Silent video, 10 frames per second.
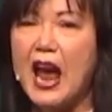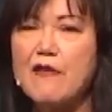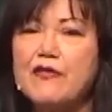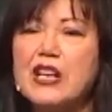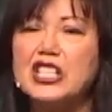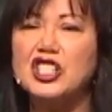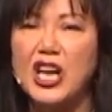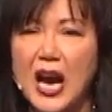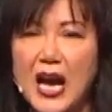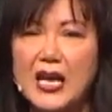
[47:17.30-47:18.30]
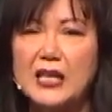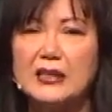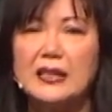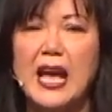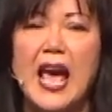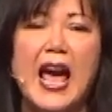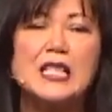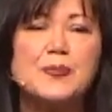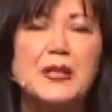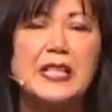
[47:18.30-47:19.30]
Every child
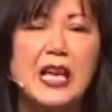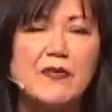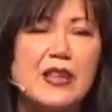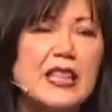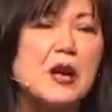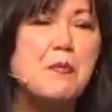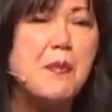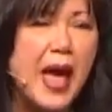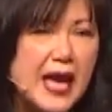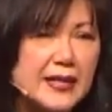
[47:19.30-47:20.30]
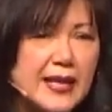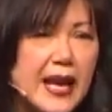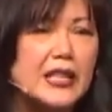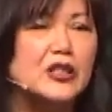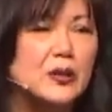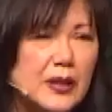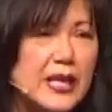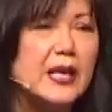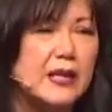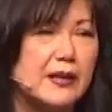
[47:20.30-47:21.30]
has been given the mandate to
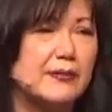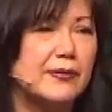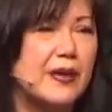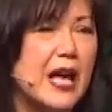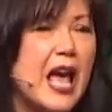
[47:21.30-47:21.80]
live.